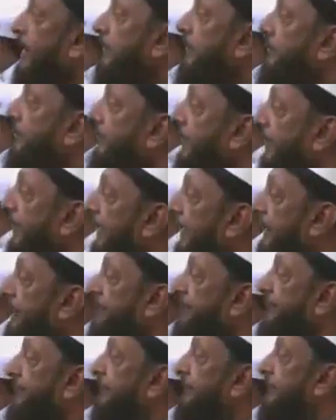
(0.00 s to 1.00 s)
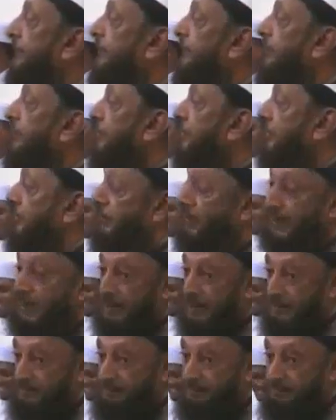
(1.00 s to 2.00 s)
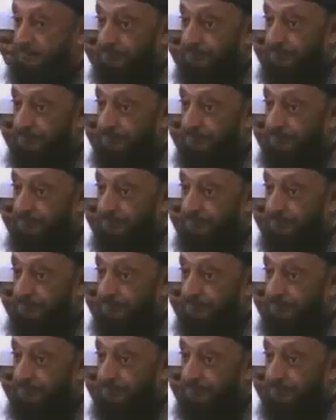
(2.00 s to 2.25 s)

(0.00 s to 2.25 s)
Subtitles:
Israel has to rule the world.